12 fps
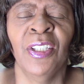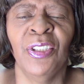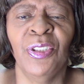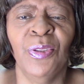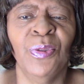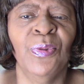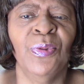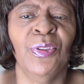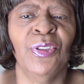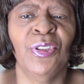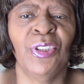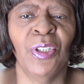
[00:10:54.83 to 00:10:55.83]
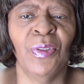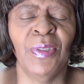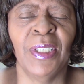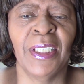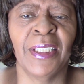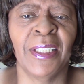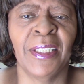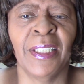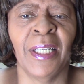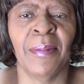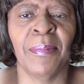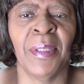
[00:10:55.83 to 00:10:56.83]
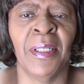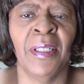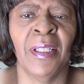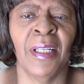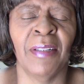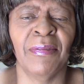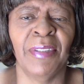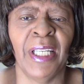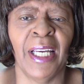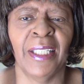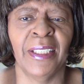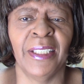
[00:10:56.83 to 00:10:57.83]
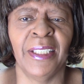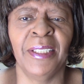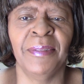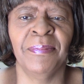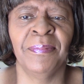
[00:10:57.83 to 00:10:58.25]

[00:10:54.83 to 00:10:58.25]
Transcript: you don't accept reality.